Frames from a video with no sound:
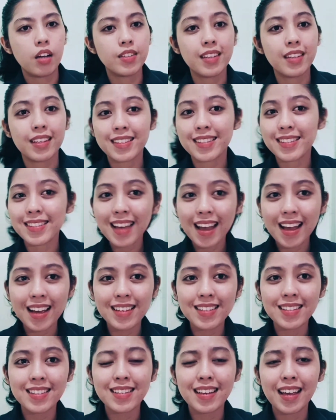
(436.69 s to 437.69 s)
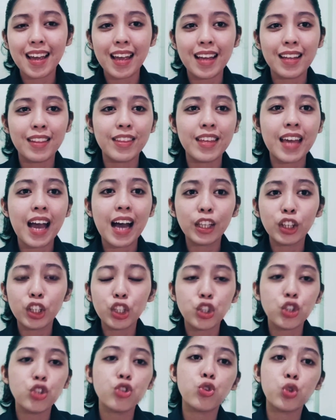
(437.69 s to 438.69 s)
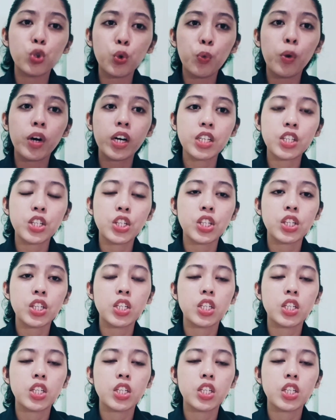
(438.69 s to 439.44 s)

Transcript: success and the attitude towards